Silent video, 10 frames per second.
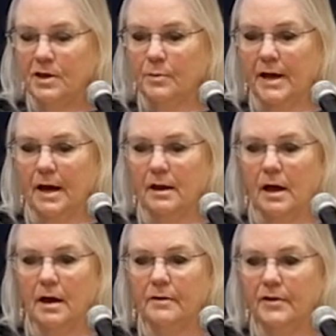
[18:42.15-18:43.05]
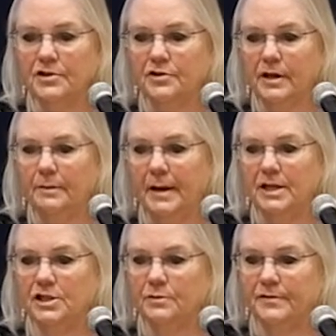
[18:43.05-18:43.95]
So we got a lot of Australian
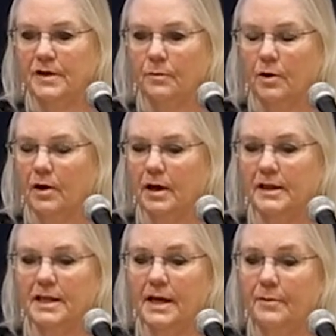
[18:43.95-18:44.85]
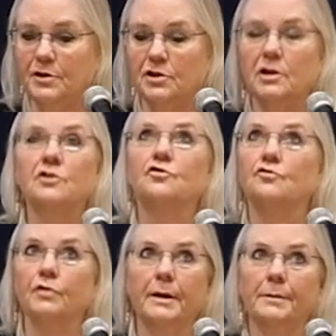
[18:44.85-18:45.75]
pages we've done work on. This guy was
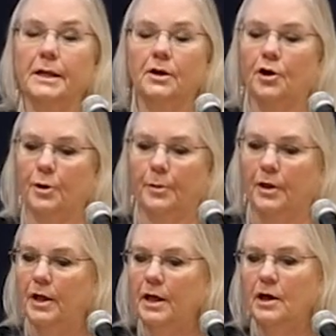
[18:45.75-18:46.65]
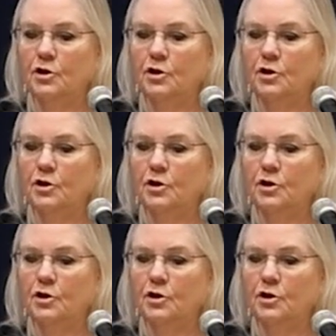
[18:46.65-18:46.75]
extremely notable.